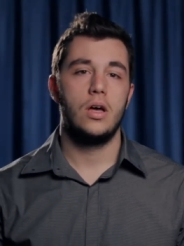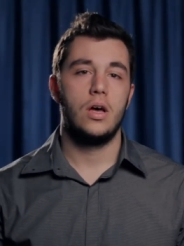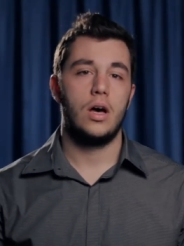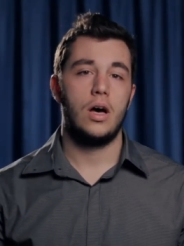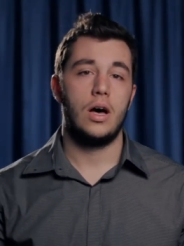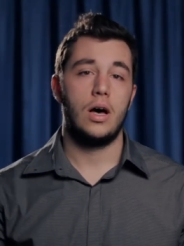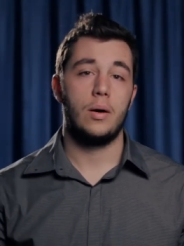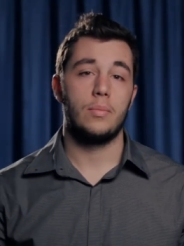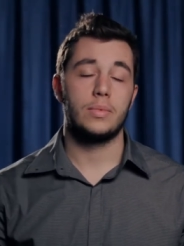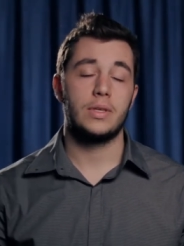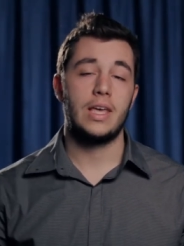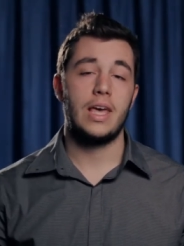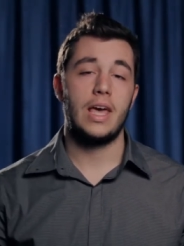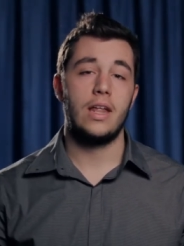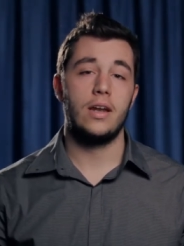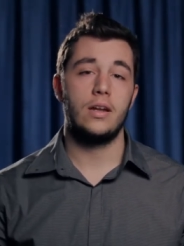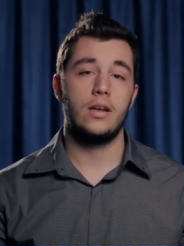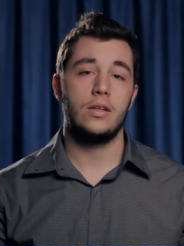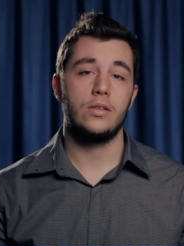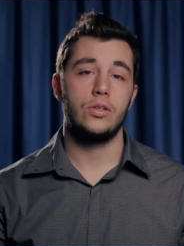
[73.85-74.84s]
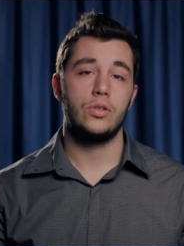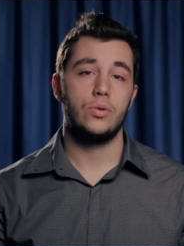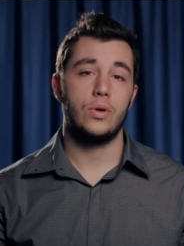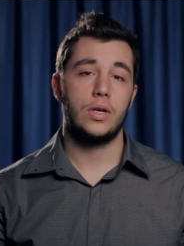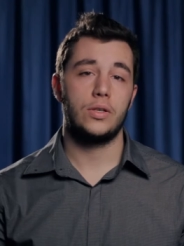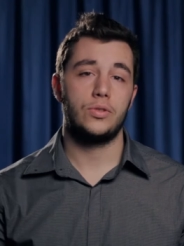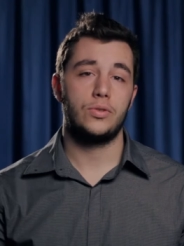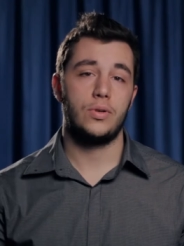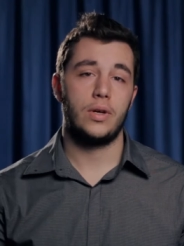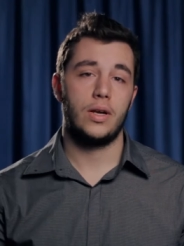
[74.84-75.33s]
Um, Canada and
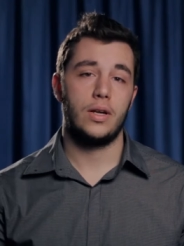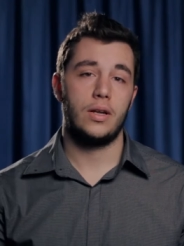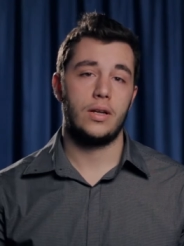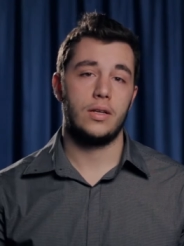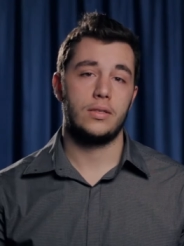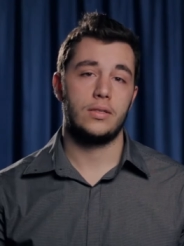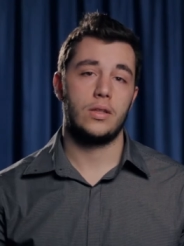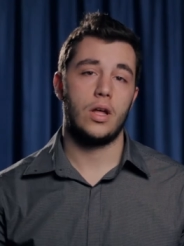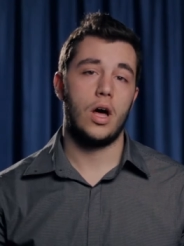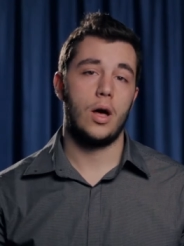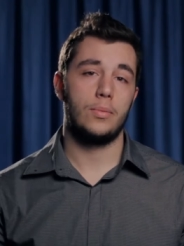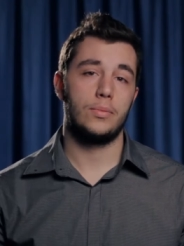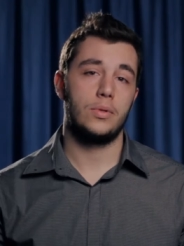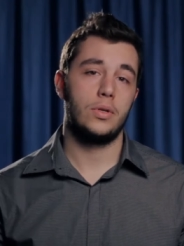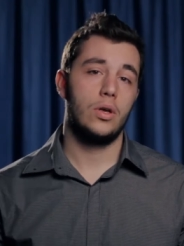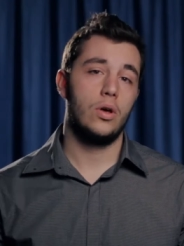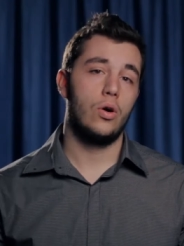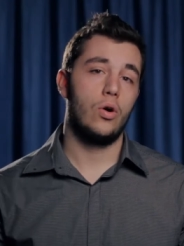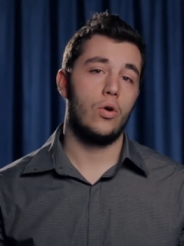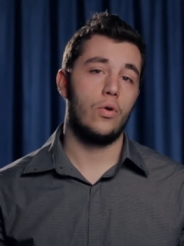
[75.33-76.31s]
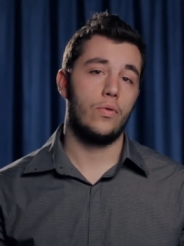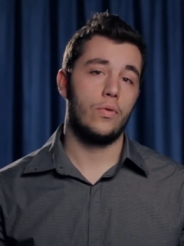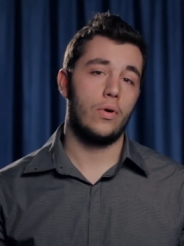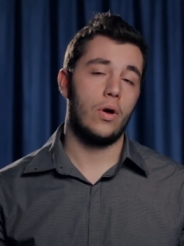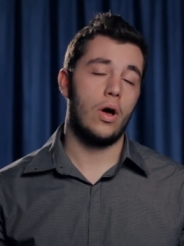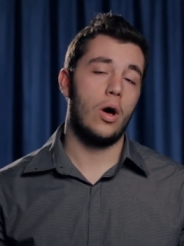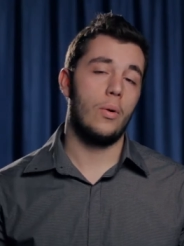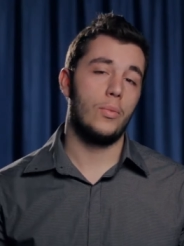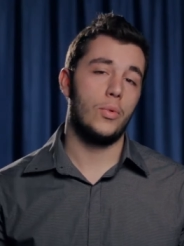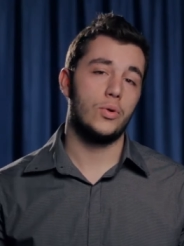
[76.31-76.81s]
U.S. trade has topped over
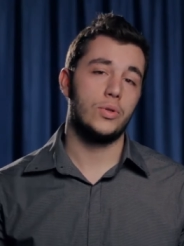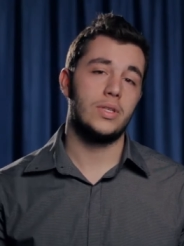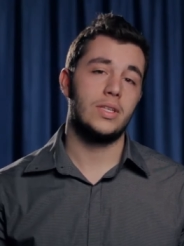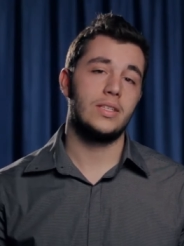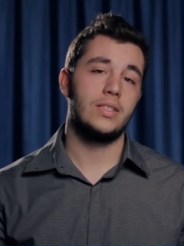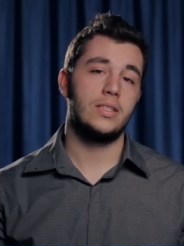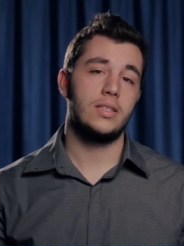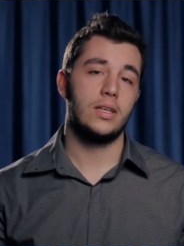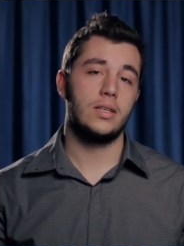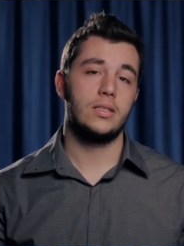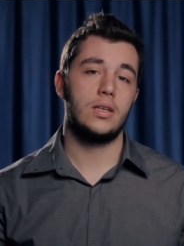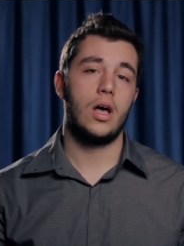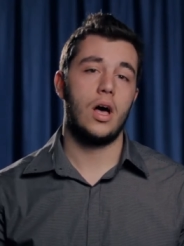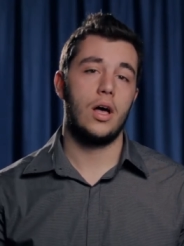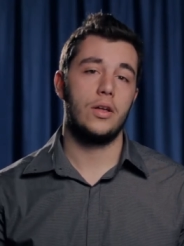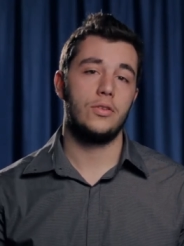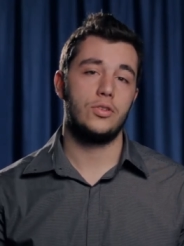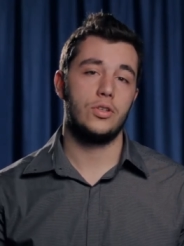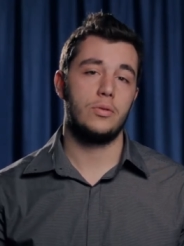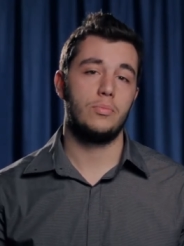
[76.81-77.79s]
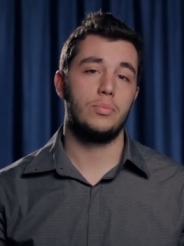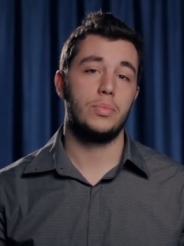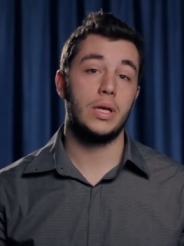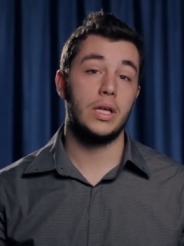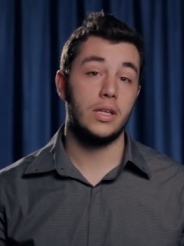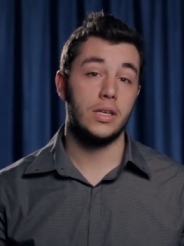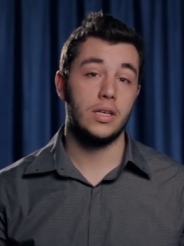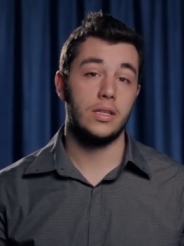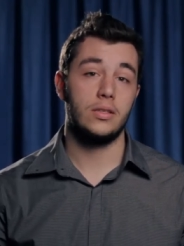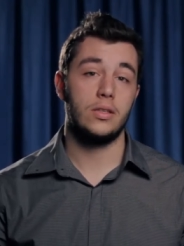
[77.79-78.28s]
almost $600
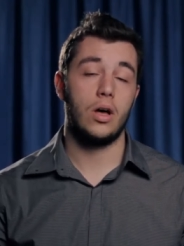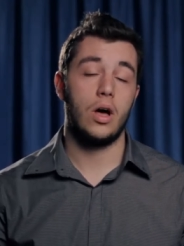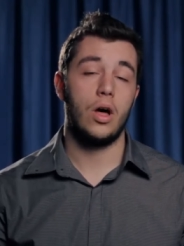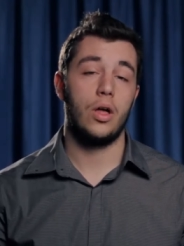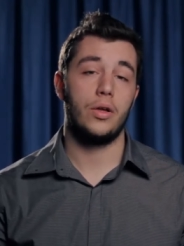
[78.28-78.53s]
billion,